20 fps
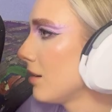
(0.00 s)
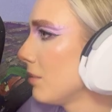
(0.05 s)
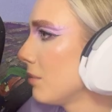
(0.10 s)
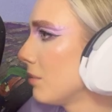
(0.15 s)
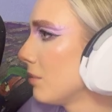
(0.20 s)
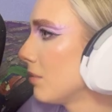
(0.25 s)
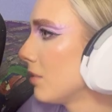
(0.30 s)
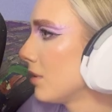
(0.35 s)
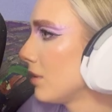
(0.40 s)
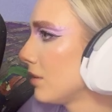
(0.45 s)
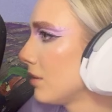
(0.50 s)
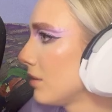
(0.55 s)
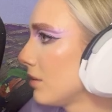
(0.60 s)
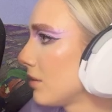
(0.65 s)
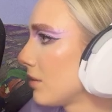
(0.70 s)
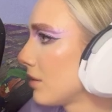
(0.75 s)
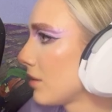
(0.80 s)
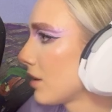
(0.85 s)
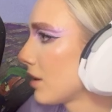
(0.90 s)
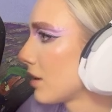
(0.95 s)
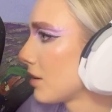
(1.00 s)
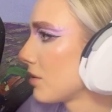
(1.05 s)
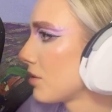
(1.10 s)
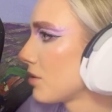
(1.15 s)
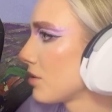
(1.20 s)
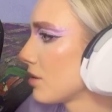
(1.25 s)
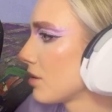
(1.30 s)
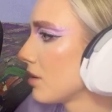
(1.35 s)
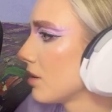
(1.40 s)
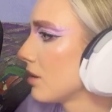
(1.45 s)
want
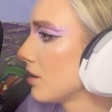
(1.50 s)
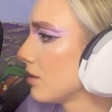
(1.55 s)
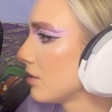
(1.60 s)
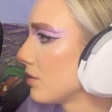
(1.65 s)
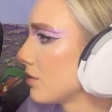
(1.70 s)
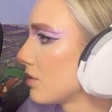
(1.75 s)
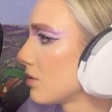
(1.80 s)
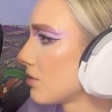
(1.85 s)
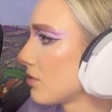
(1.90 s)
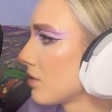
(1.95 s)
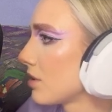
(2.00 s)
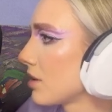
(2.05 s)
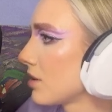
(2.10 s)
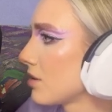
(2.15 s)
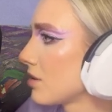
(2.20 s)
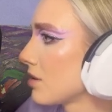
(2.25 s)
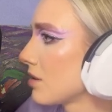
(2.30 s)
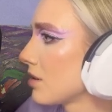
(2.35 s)
actually to stretch